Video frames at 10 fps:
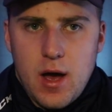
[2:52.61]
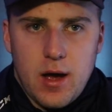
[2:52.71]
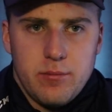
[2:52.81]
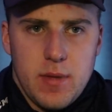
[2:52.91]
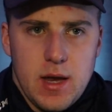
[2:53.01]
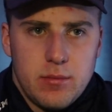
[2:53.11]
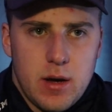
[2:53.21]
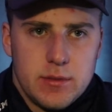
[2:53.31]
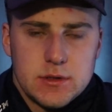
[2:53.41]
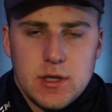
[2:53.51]
I've made
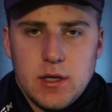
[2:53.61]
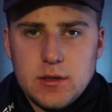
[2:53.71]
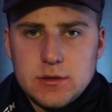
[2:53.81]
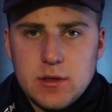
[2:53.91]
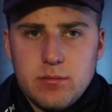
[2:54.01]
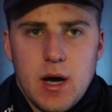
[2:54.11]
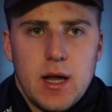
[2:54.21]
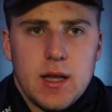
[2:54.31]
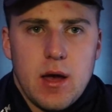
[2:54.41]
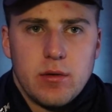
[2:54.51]
my mistakes
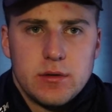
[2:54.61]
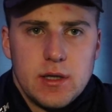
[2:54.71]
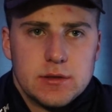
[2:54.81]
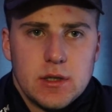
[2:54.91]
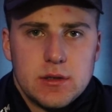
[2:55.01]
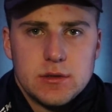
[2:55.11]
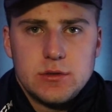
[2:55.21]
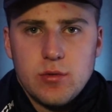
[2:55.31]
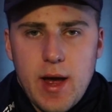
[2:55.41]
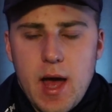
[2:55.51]
by allowing things like this
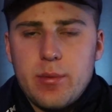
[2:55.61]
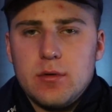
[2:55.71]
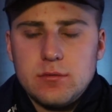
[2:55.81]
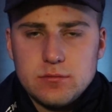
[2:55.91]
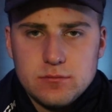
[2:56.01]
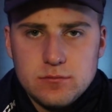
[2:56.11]
to happen.